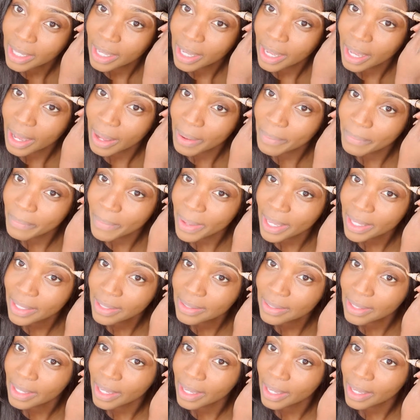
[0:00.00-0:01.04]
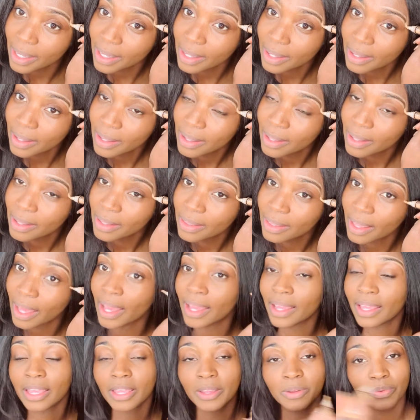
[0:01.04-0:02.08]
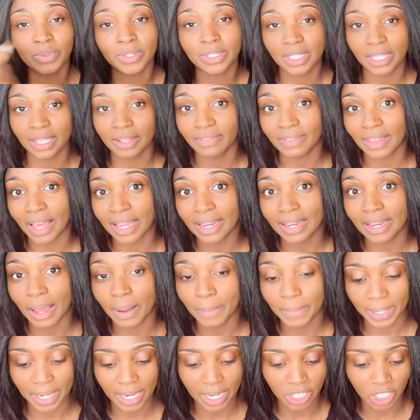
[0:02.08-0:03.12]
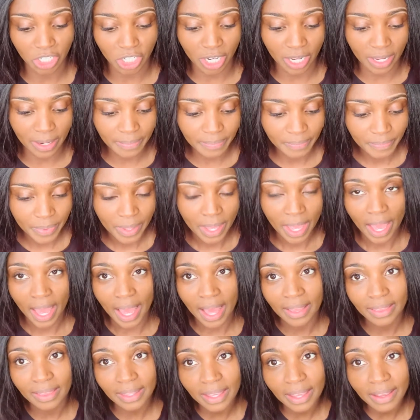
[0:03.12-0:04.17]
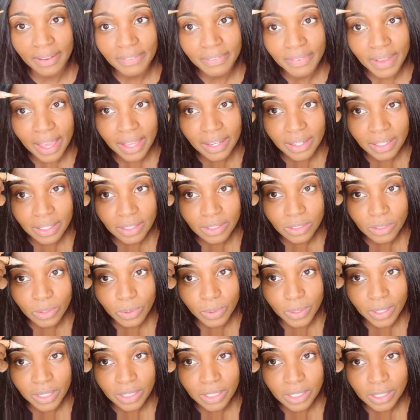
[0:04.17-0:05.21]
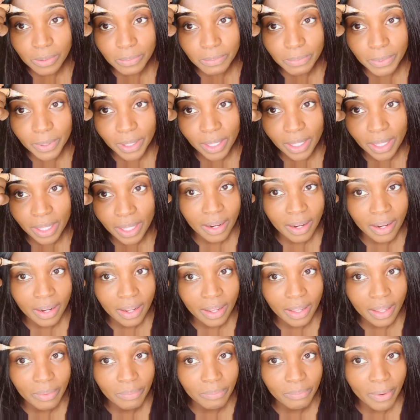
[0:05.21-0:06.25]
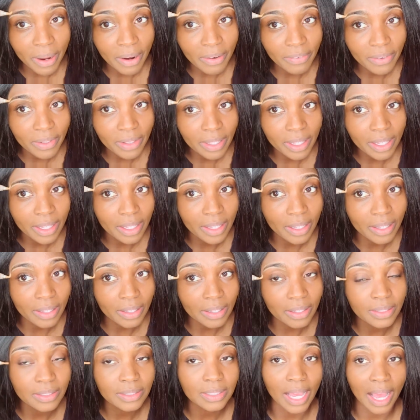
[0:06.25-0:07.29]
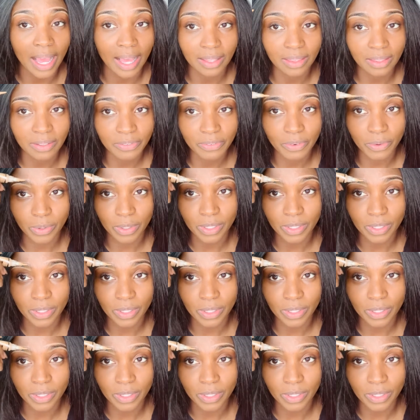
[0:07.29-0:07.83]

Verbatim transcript: amazing that he received that nomination. And the event is going to be in Beverly Hills at the Four